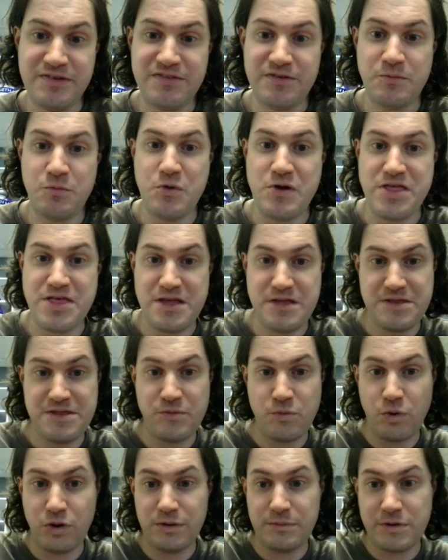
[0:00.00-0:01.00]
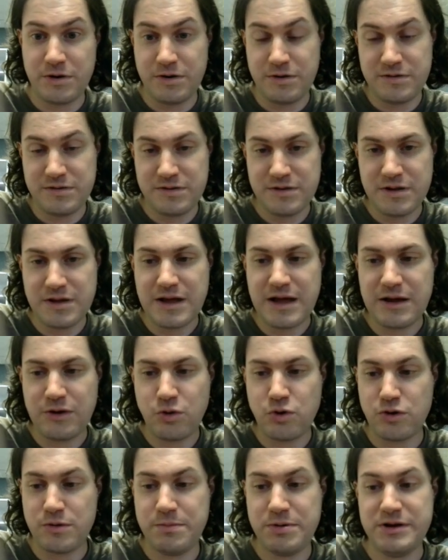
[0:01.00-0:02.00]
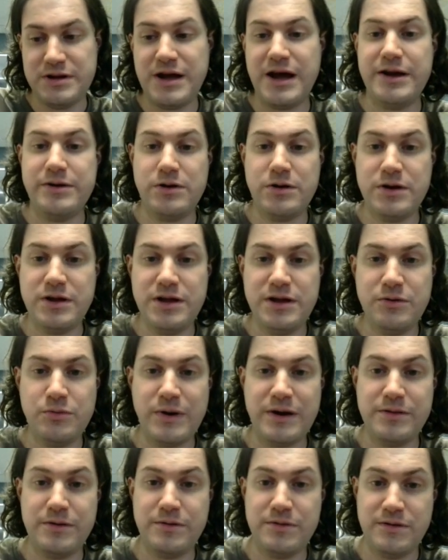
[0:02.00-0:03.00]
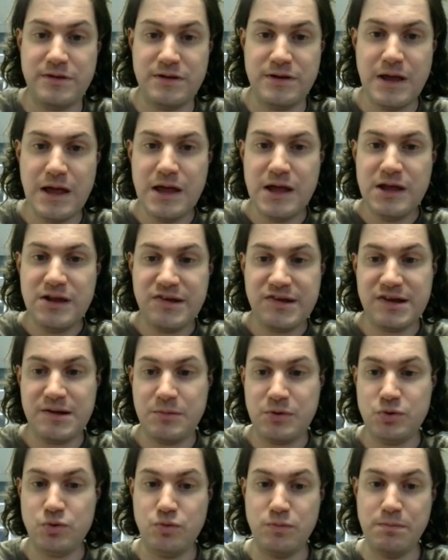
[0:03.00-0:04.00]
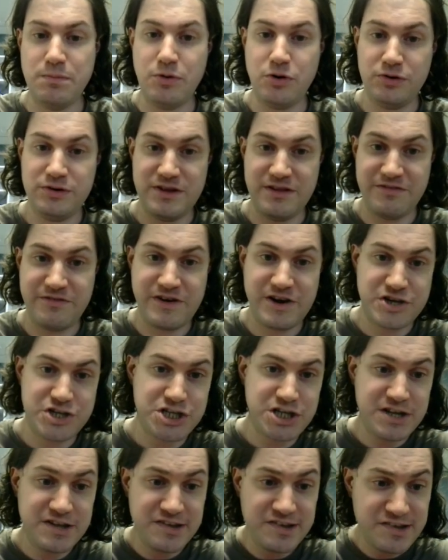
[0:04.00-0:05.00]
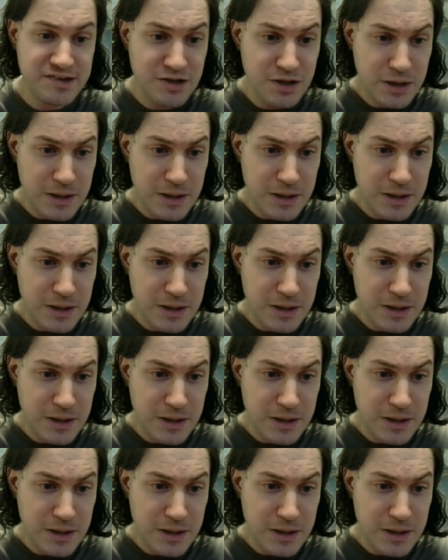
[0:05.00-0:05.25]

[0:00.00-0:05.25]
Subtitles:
from within the Walmart corporate hierarchy rather than someone who bought the franchise.